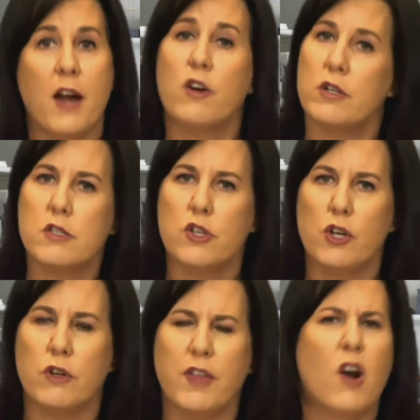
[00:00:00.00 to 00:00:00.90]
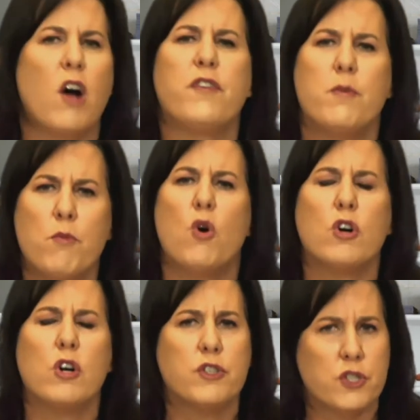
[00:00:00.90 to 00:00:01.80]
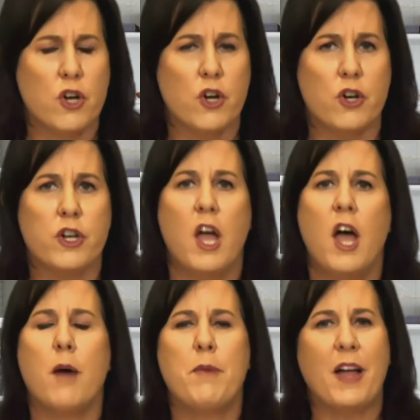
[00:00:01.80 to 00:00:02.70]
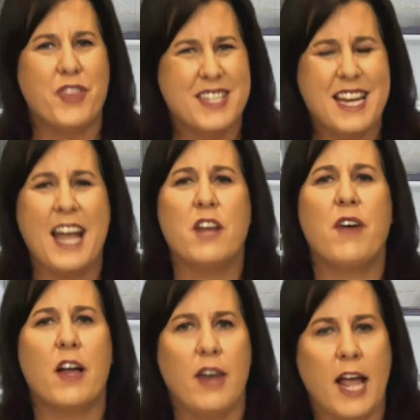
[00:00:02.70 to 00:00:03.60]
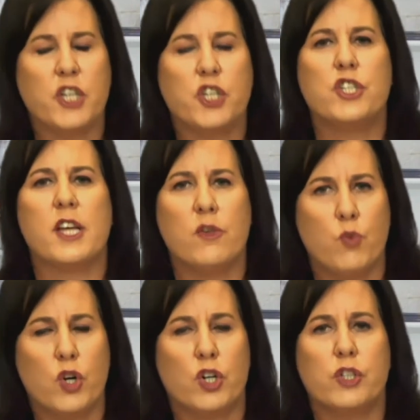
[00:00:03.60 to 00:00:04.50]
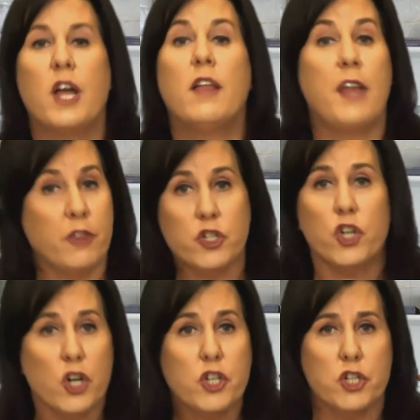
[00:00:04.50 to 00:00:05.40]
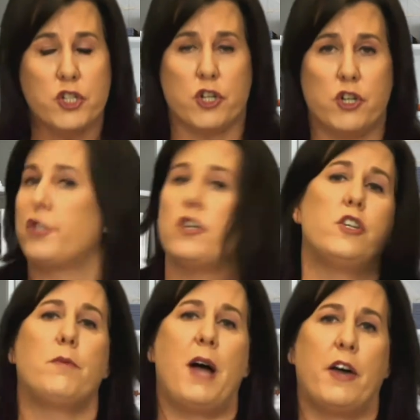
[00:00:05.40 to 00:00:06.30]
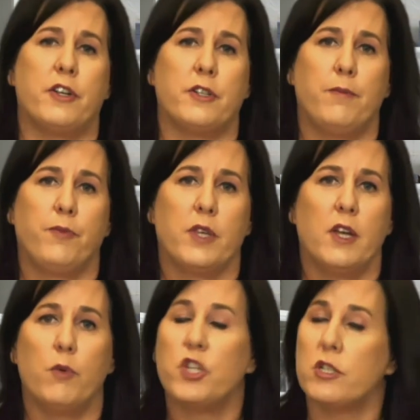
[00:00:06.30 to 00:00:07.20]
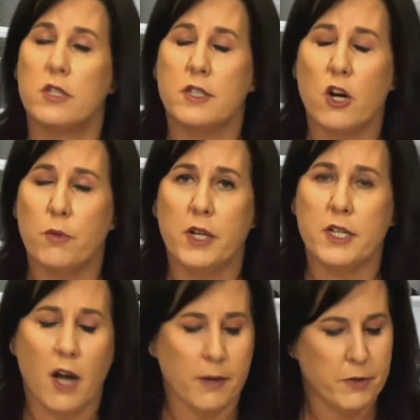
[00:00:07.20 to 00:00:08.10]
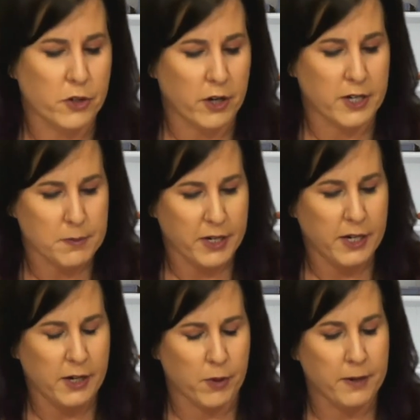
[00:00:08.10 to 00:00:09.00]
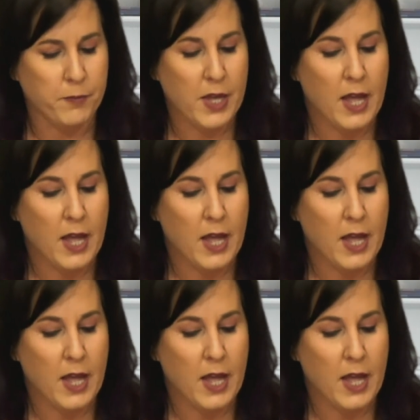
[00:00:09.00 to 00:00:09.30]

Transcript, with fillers: they're concerned. They're often more concerned about the state of our nations and world than the church is concerned about it, which is a terrible indictment on us. But anyway,